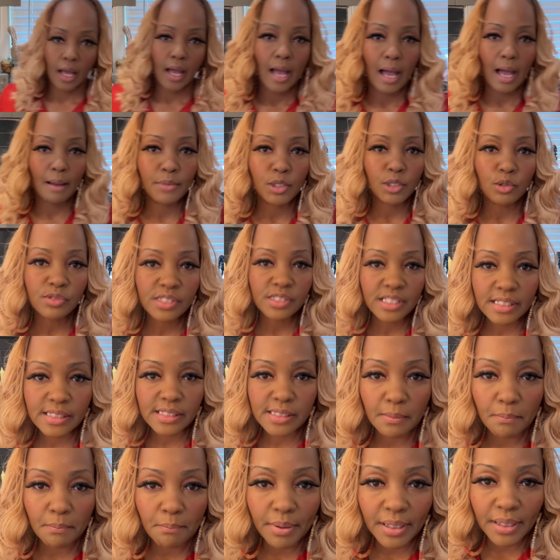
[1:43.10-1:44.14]
I'm using
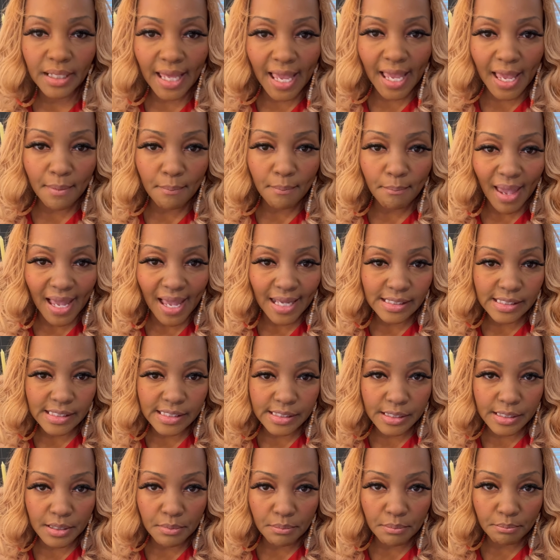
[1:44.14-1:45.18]
some
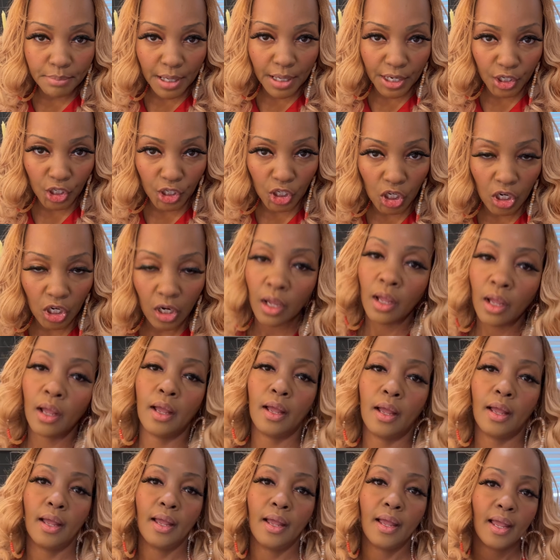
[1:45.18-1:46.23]
plant-based butter
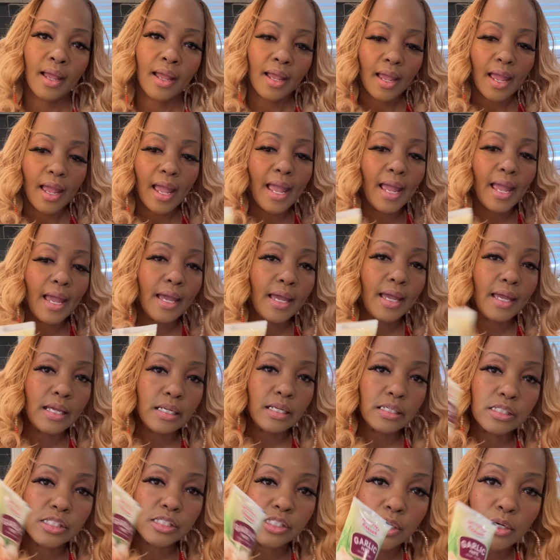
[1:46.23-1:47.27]

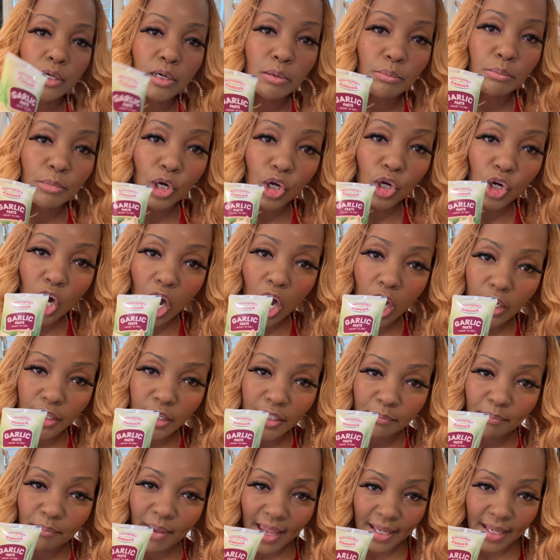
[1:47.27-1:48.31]
and some
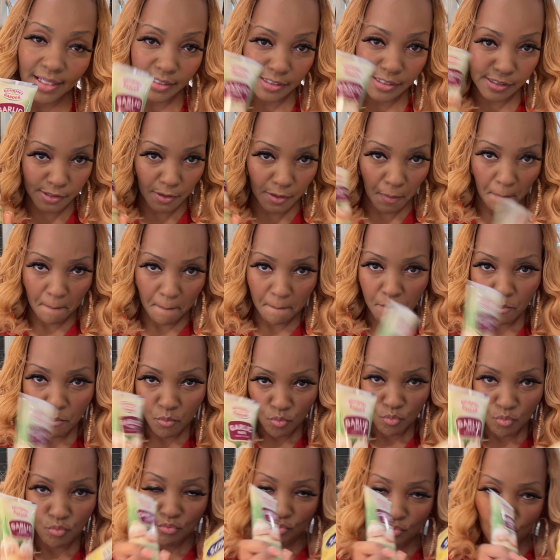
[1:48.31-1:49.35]
garlic paste
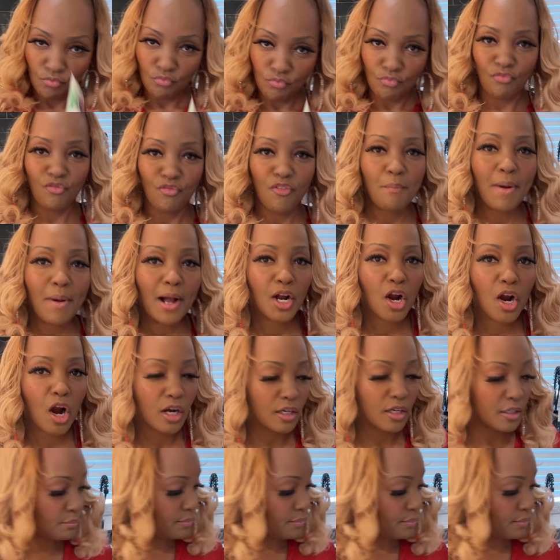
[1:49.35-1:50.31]
for my garlic